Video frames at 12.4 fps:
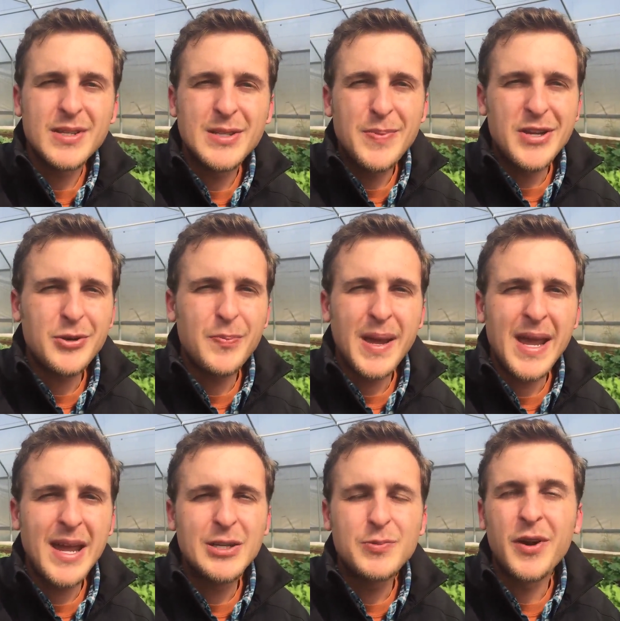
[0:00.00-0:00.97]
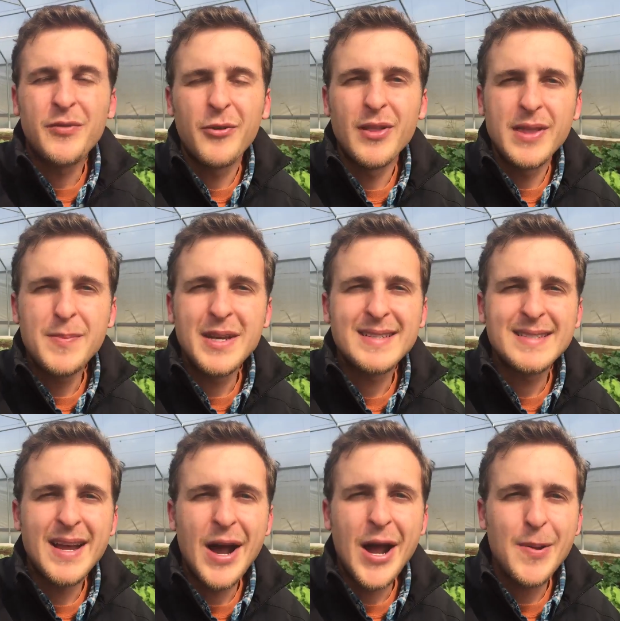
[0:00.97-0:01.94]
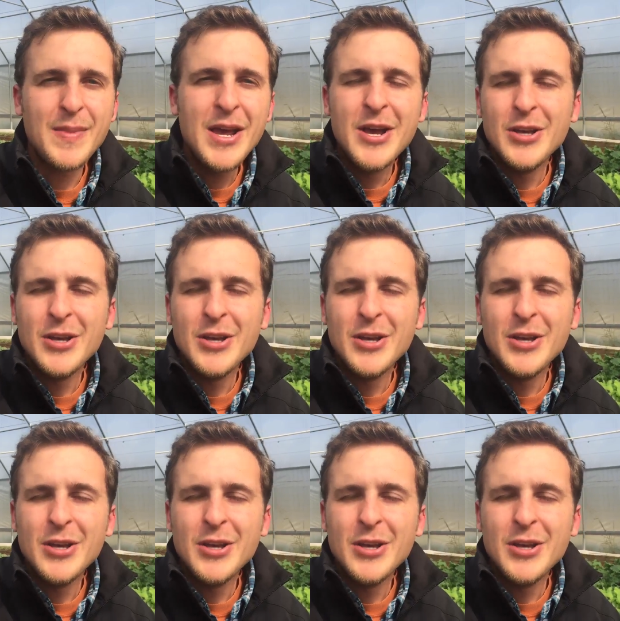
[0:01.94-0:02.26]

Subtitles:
special page where for a limited time